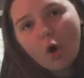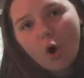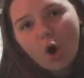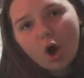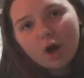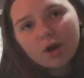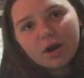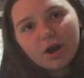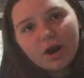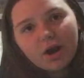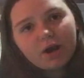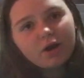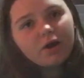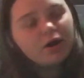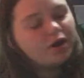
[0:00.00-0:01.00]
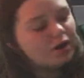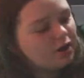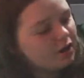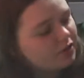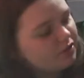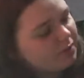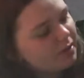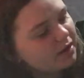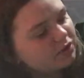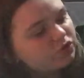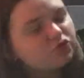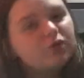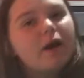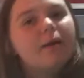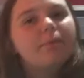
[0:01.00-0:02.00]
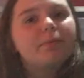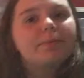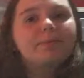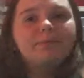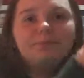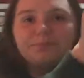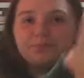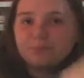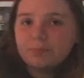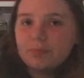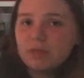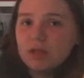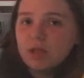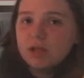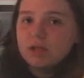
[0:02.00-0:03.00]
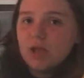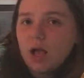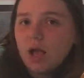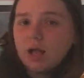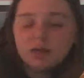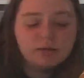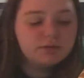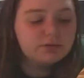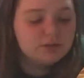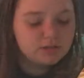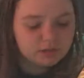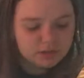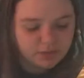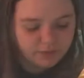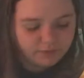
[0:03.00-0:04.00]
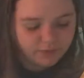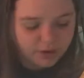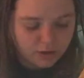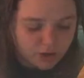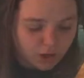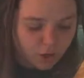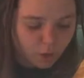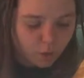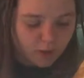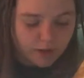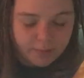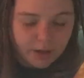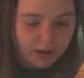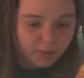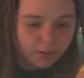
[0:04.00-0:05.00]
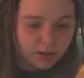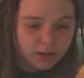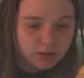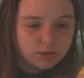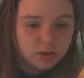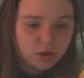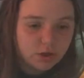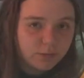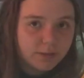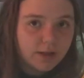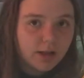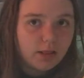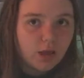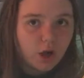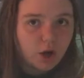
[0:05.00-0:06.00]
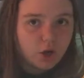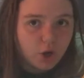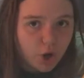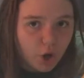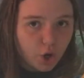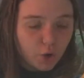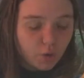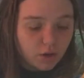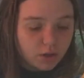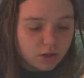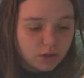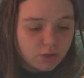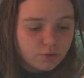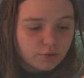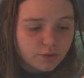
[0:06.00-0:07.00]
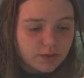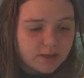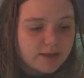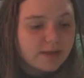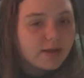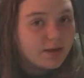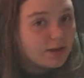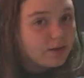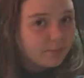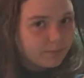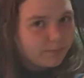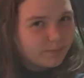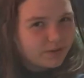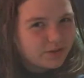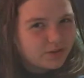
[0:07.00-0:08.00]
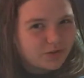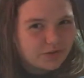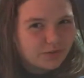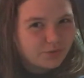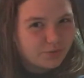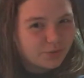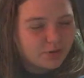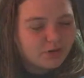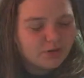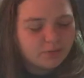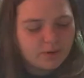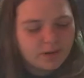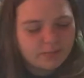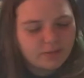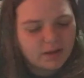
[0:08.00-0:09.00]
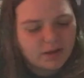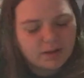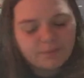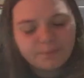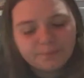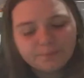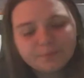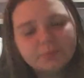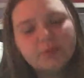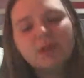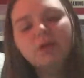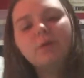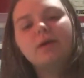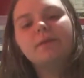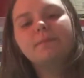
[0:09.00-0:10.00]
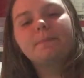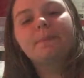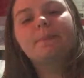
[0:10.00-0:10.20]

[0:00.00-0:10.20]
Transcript: on the back strap yeah, this is a very great backpack. Sorry to be all art ho on you, but it's just a really good backpack. Anyway,